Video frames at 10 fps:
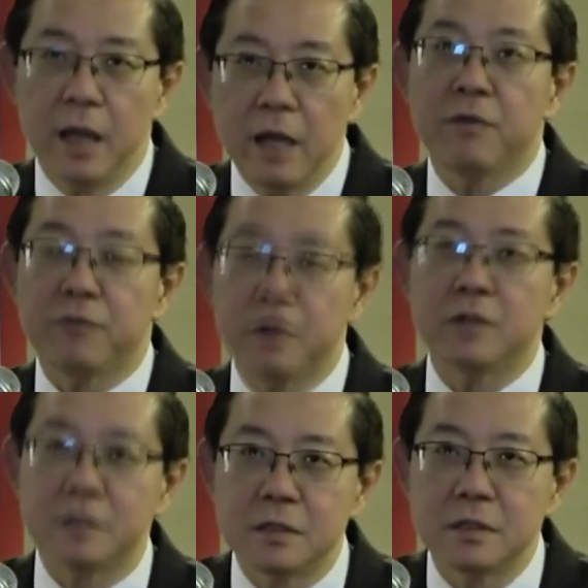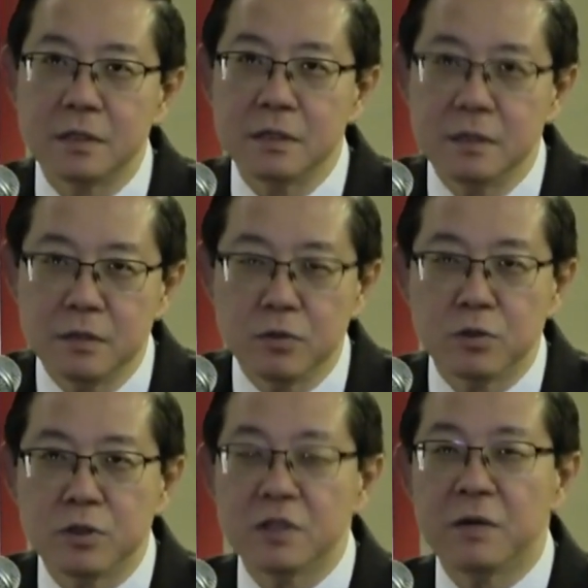And of course,
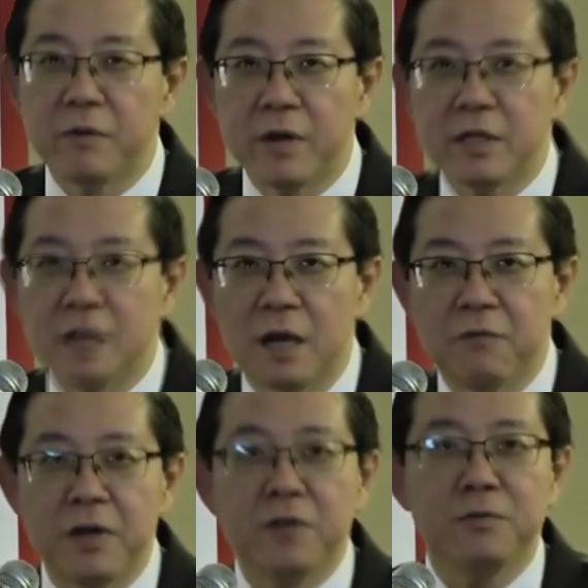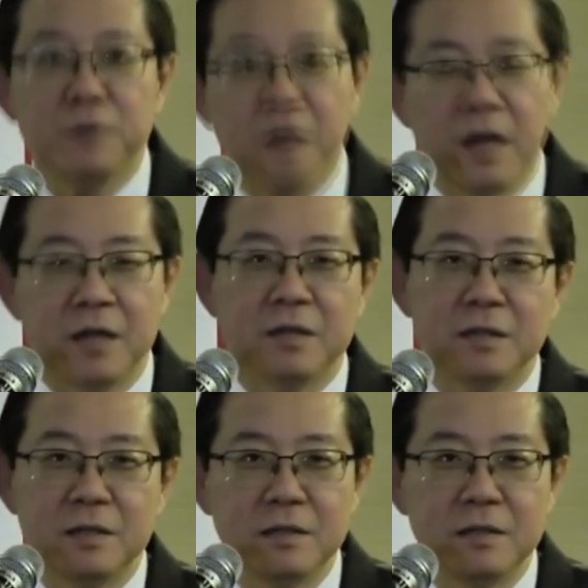Social Democrats are very good at